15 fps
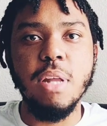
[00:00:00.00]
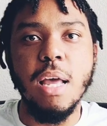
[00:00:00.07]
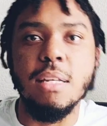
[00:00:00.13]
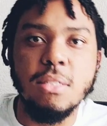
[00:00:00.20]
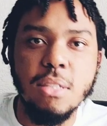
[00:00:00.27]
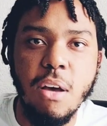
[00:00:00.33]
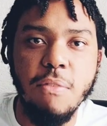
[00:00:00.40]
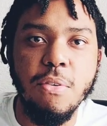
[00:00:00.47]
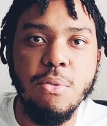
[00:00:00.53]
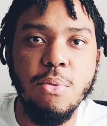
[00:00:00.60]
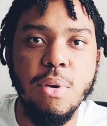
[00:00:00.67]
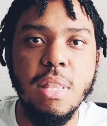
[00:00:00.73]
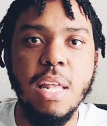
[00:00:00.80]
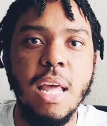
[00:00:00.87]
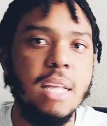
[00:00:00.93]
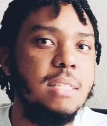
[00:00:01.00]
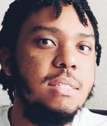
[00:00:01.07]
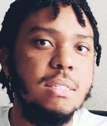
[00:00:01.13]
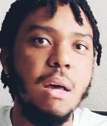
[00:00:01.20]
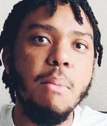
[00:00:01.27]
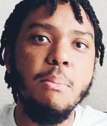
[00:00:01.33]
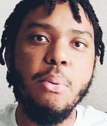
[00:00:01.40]
has suffered with it at
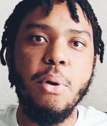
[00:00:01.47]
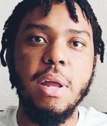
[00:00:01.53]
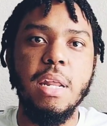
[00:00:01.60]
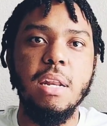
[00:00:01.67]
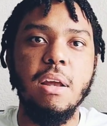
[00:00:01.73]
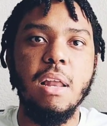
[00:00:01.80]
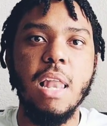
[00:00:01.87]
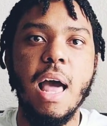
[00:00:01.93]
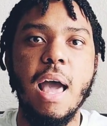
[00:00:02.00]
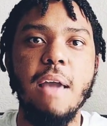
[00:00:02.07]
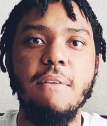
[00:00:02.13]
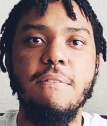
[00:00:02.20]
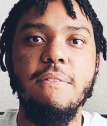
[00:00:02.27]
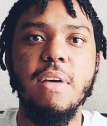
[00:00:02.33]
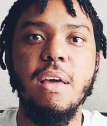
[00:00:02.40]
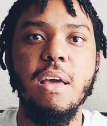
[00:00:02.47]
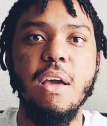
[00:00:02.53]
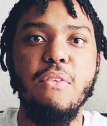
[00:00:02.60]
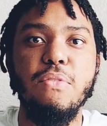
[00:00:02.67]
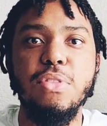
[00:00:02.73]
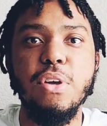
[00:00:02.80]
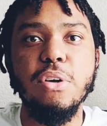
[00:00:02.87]
some point in their life.
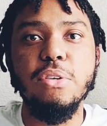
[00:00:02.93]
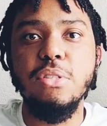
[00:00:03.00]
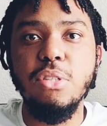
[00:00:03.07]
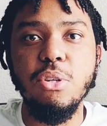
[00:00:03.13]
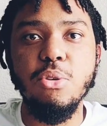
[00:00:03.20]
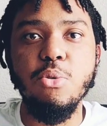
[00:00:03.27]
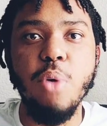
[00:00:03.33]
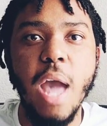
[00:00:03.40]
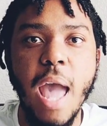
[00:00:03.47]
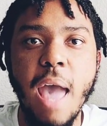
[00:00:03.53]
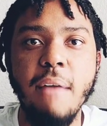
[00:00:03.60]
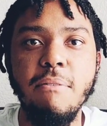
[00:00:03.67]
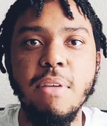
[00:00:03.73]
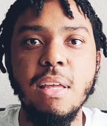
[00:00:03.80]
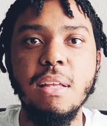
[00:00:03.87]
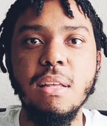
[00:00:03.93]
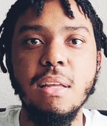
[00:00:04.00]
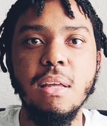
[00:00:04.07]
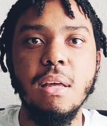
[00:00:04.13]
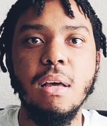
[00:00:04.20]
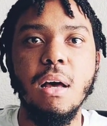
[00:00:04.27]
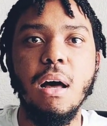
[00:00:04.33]
And for those of you who haven't,
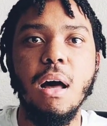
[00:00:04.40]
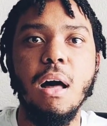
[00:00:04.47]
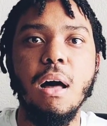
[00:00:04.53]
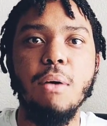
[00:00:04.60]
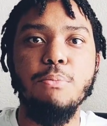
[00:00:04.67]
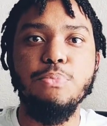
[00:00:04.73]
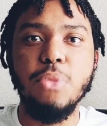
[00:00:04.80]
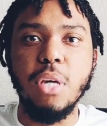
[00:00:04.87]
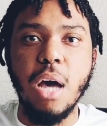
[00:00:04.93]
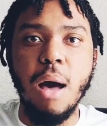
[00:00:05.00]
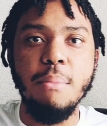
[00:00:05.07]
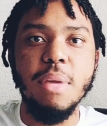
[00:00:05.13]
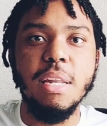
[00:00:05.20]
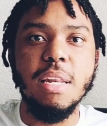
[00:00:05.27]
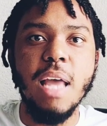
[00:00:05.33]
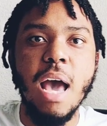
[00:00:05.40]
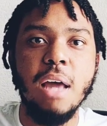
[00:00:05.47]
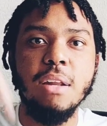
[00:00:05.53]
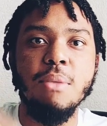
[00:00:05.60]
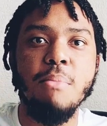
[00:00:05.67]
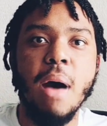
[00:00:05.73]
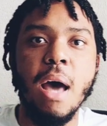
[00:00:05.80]
comment down in
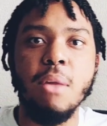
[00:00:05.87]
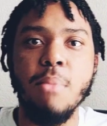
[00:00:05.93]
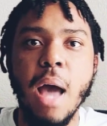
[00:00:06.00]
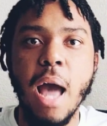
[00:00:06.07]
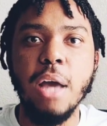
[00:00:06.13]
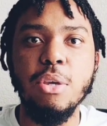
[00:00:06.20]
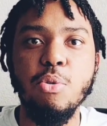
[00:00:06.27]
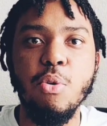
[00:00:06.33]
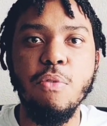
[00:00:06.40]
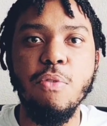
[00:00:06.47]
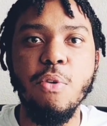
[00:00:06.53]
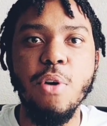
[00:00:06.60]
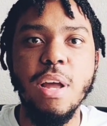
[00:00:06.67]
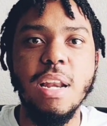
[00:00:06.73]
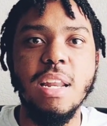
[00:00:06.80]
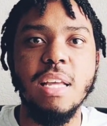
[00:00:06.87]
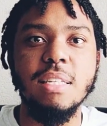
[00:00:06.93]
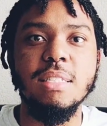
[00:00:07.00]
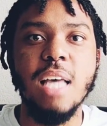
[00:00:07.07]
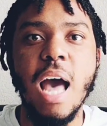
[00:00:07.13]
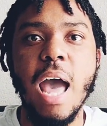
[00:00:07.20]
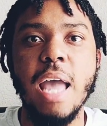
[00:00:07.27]
the bottom how you avoid an
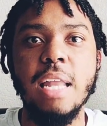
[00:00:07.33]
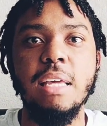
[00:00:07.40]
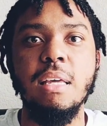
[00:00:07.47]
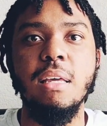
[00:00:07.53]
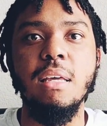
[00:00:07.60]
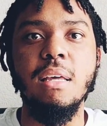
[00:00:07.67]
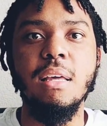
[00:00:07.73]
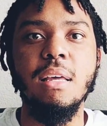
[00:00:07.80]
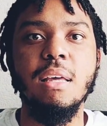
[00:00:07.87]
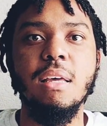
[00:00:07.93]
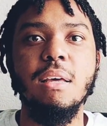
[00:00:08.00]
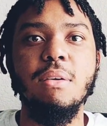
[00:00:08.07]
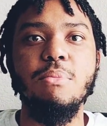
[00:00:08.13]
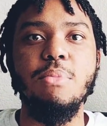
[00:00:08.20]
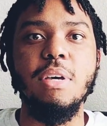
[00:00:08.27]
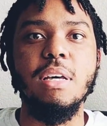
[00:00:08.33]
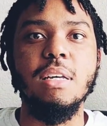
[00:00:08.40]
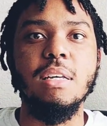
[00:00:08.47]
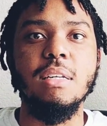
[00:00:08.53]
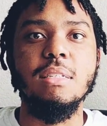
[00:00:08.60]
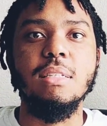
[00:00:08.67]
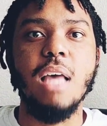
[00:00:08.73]
anxiety,
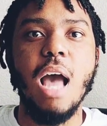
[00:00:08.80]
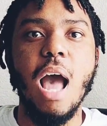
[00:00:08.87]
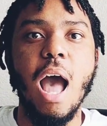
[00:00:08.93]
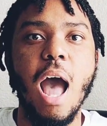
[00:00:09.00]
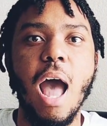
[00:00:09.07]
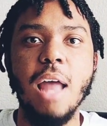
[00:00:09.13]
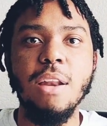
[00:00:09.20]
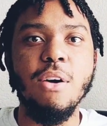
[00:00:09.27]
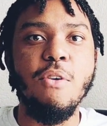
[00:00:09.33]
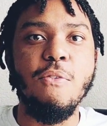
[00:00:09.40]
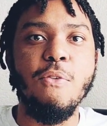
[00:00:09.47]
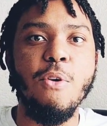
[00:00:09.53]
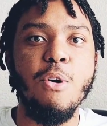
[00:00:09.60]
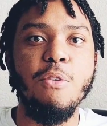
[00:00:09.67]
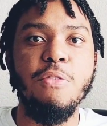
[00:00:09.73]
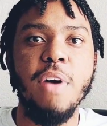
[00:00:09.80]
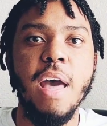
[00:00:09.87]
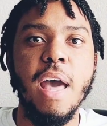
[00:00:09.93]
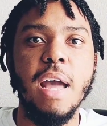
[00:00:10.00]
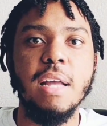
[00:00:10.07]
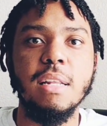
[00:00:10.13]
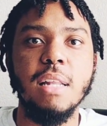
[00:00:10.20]
because I know for a
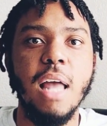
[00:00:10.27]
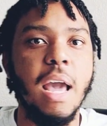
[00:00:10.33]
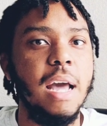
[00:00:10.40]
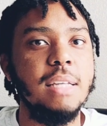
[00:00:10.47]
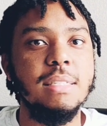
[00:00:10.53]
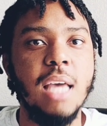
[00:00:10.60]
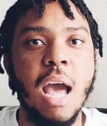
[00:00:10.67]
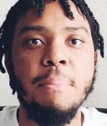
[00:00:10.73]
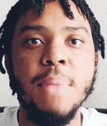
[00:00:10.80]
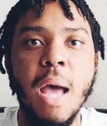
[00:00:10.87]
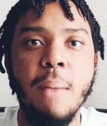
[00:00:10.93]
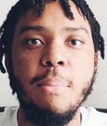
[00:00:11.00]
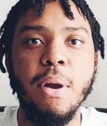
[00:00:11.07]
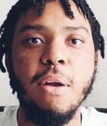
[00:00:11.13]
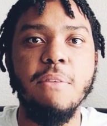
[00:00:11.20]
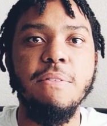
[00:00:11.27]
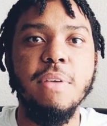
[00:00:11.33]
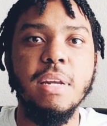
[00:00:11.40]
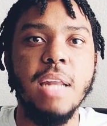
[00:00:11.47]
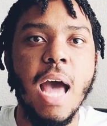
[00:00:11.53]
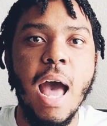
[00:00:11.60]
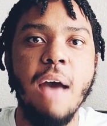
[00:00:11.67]
fact, like I say, I'm not
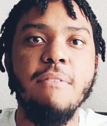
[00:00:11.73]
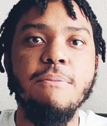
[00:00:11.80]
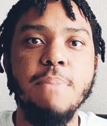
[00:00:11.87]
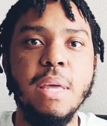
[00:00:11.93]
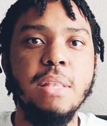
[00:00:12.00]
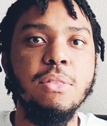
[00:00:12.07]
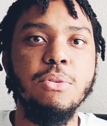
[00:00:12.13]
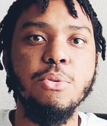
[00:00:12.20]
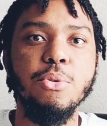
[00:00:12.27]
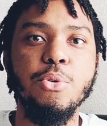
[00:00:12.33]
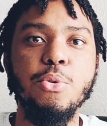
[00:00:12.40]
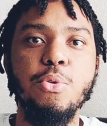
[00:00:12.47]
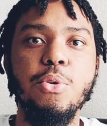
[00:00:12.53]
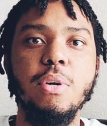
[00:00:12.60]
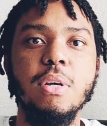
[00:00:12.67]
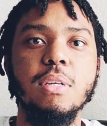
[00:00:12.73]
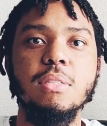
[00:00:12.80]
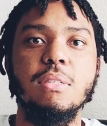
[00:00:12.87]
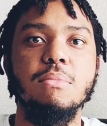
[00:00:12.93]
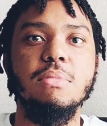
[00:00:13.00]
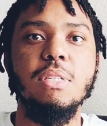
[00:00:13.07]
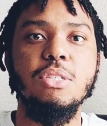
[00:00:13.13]
perfect. I've been through
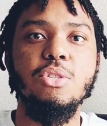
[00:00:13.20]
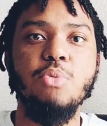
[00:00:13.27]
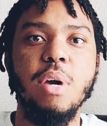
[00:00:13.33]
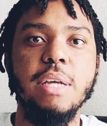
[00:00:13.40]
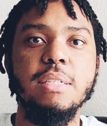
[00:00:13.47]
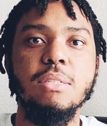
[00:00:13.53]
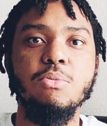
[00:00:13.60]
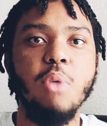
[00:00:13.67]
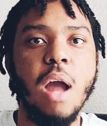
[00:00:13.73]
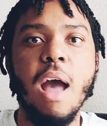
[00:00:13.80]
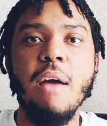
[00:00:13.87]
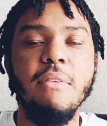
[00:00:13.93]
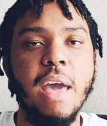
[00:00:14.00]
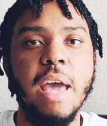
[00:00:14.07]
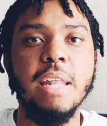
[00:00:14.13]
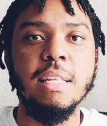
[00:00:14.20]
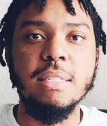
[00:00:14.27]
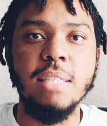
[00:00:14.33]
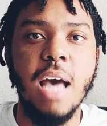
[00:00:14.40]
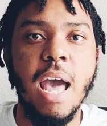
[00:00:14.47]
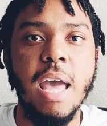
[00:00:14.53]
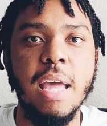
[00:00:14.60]
some situations where I've had
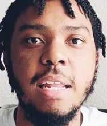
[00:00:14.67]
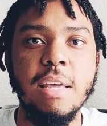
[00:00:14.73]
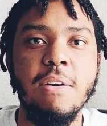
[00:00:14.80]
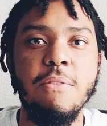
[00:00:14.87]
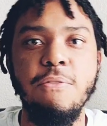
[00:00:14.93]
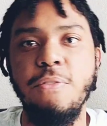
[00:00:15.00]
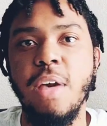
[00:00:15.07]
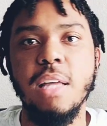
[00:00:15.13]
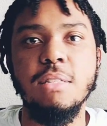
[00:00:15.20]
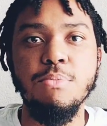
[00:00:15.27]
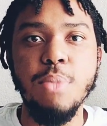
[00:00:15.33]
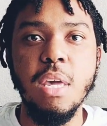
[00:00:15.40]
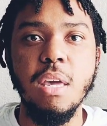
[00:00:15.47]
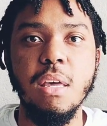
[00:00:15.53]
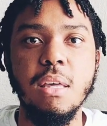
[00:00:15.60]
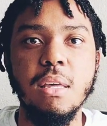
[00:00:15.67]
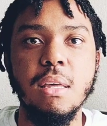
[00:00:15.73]
anxiety affect me,